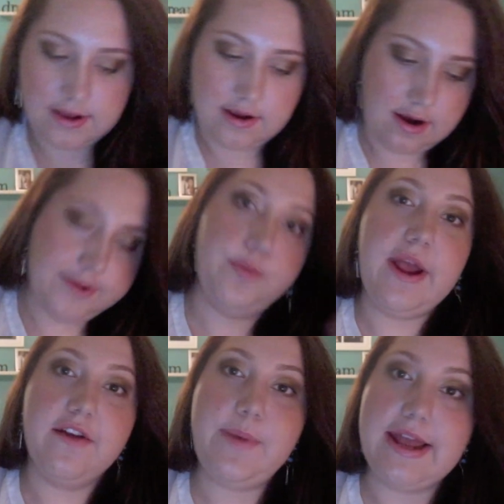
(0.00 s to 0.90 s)
the other
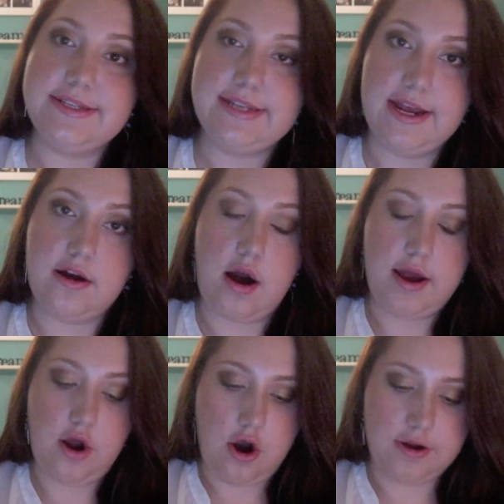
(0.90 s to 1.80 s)
pair of pants that I
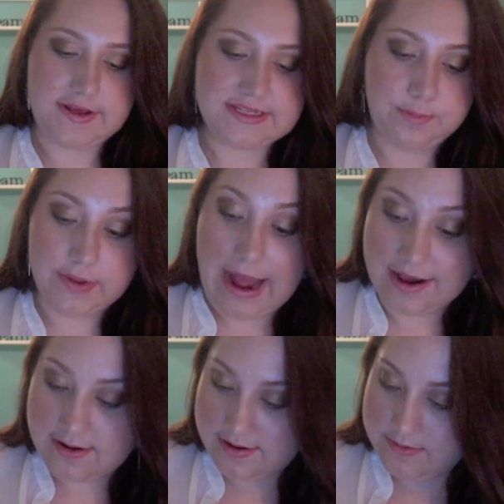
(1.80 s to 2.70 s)
got are these
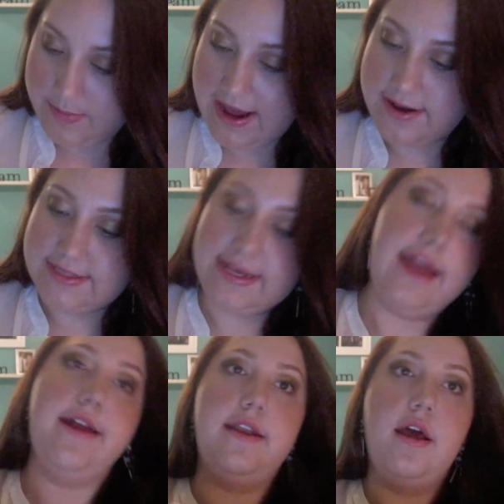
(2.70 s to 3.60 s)
black pants,
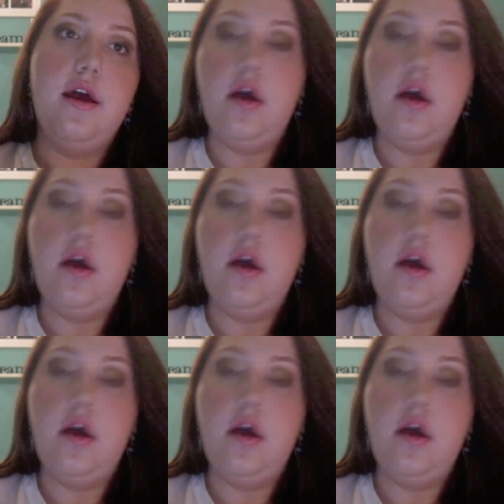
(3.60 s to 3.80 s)
and